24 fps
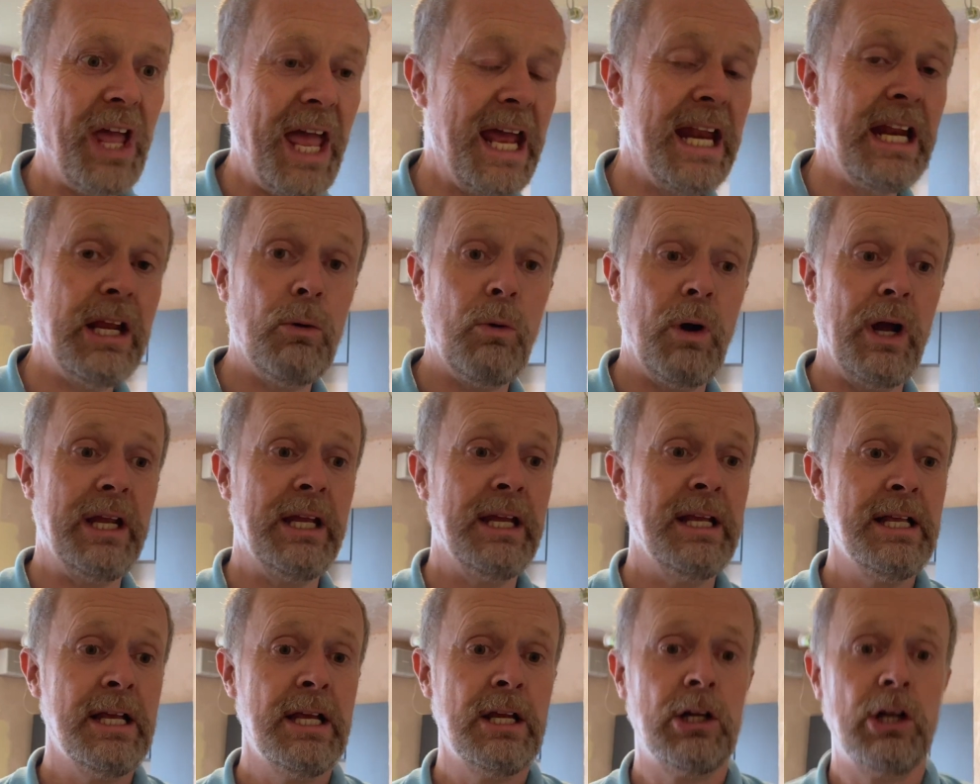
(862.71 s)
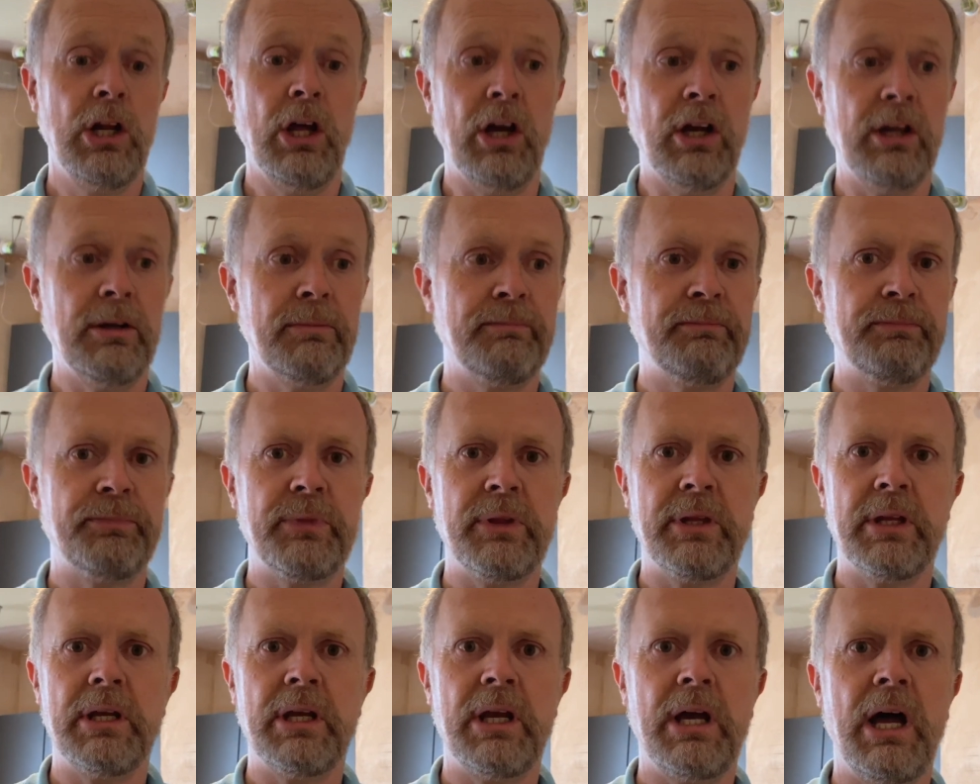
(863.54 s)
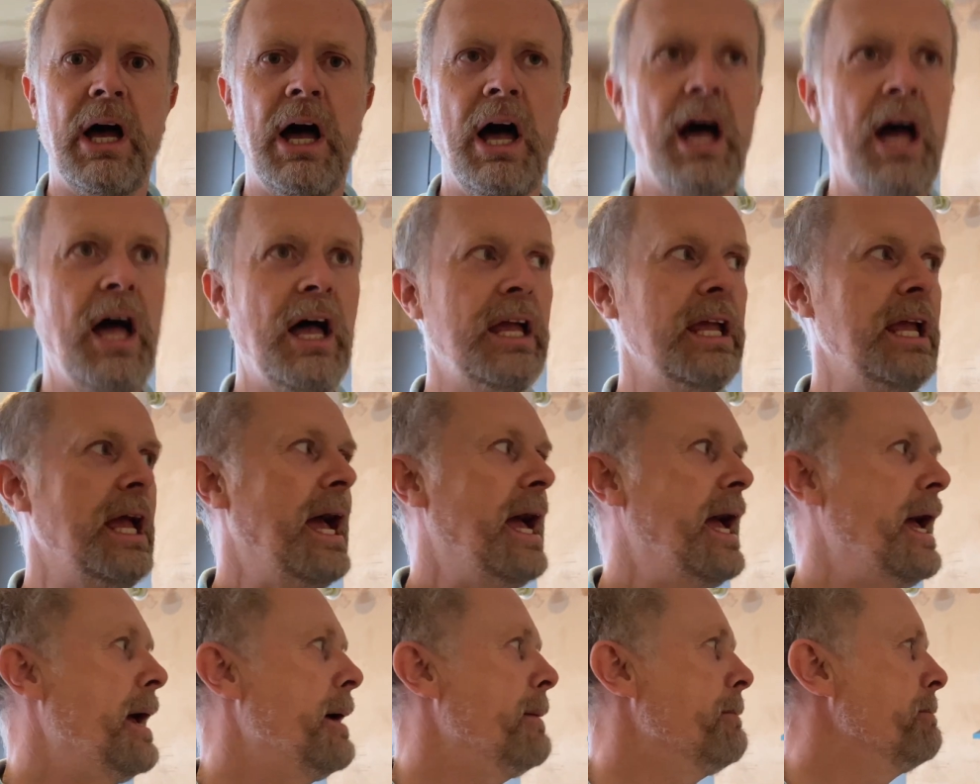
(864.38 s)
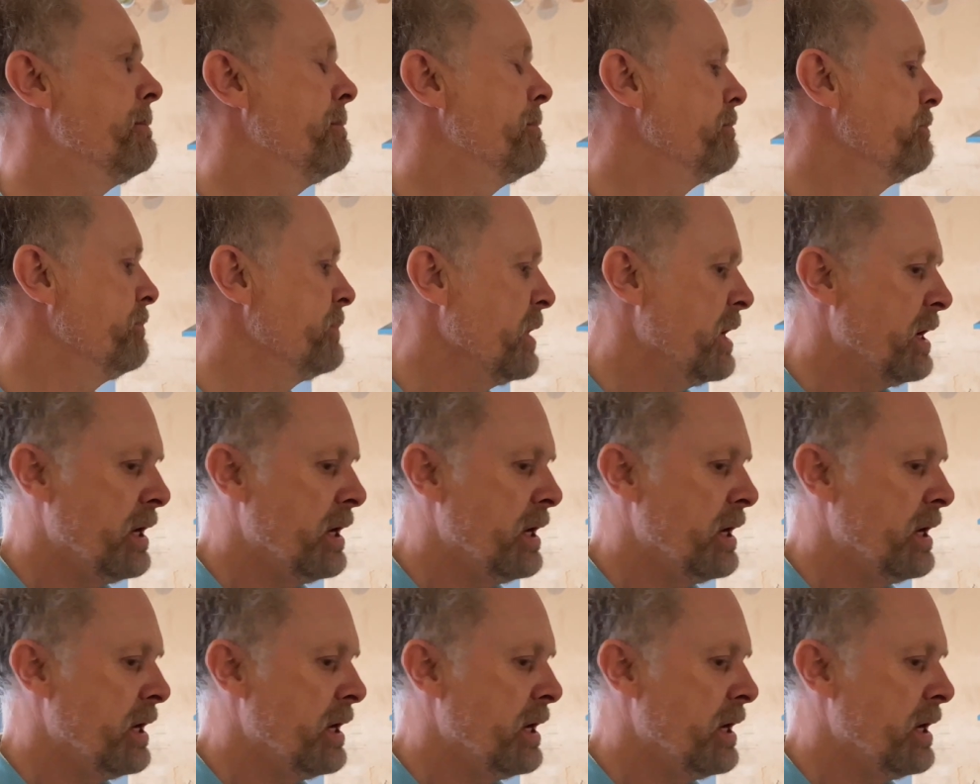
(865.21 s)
Anyway, look, I am